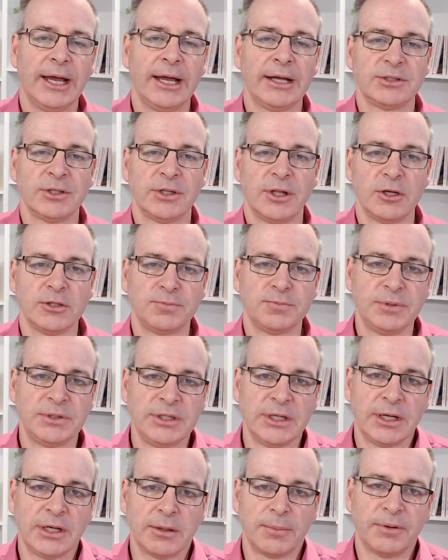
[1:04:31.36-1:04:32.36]
to those
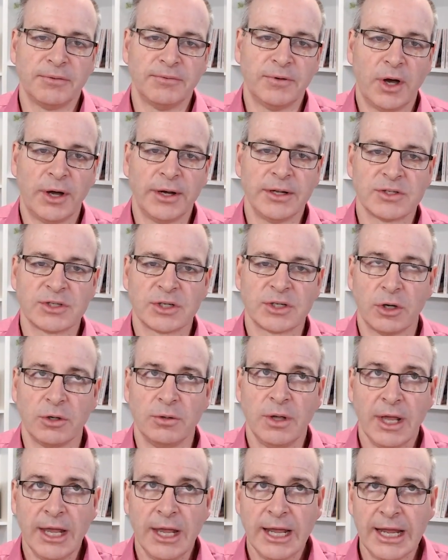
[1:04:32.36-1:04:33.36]
particular providers. So
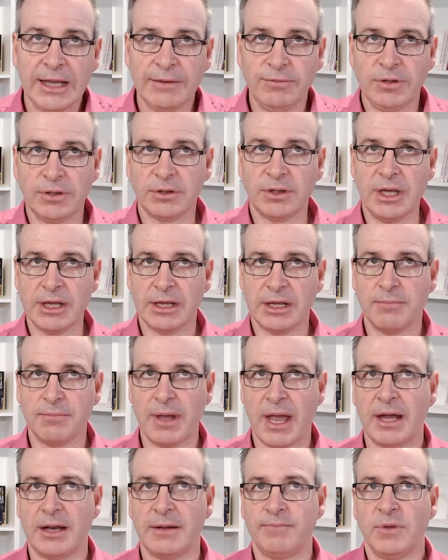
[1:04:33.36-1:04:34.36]
if you think
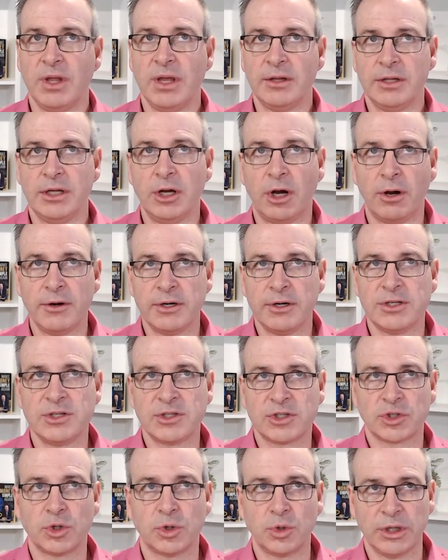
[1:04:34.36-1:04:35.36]
about it, the origin
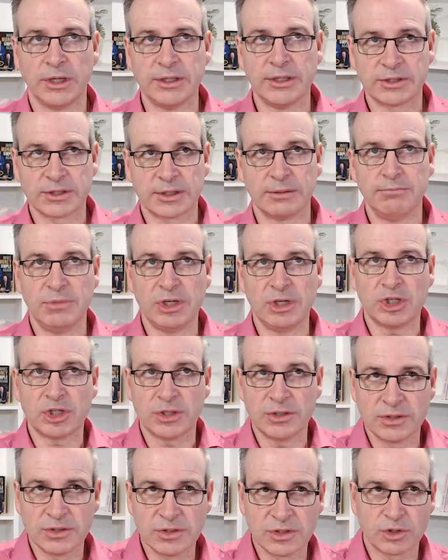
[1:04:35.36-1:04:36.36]
story is
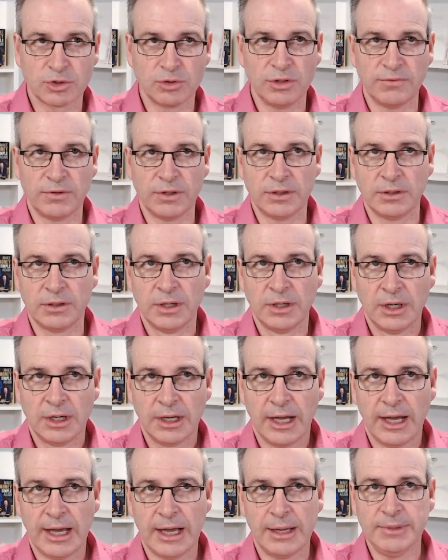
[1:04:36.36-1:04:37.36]
commissions driven
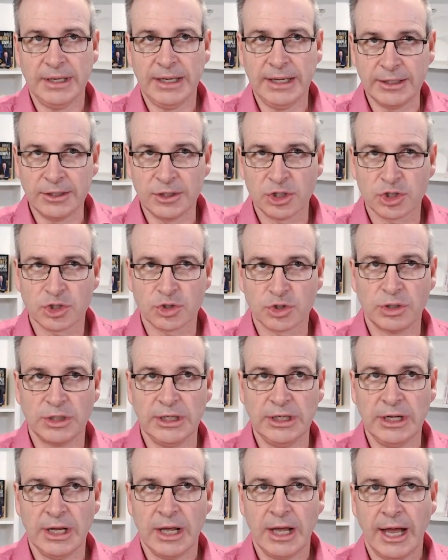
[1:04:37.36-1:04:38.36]

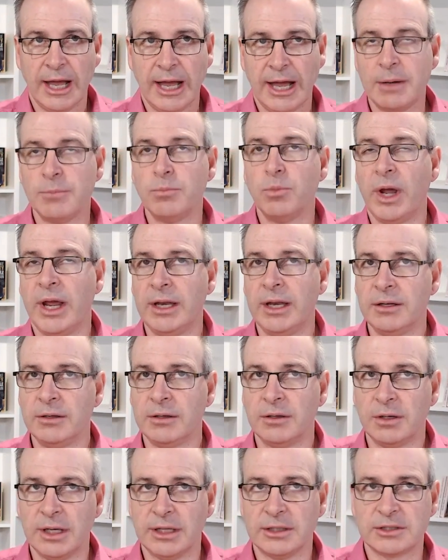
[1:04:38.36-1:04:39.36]
industry, when
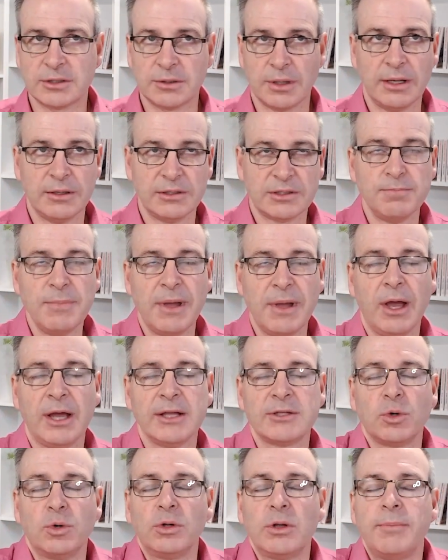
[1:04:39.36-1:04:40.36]
it's
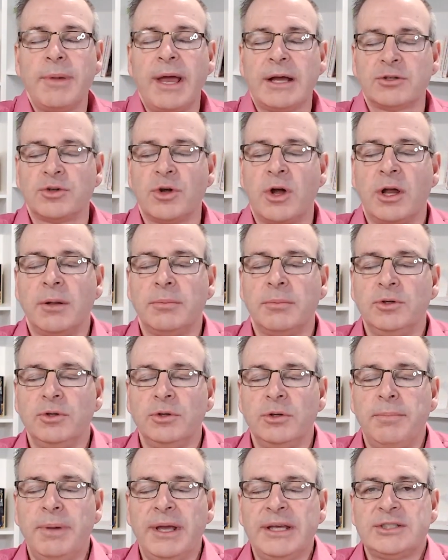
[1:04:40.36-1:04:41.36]
all about trying to do the
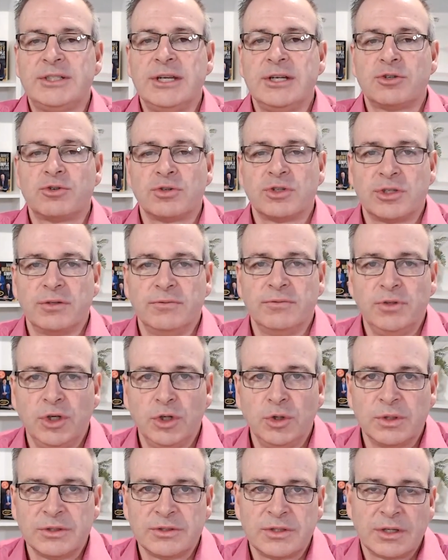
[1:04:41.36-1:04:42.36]
best interest of you as a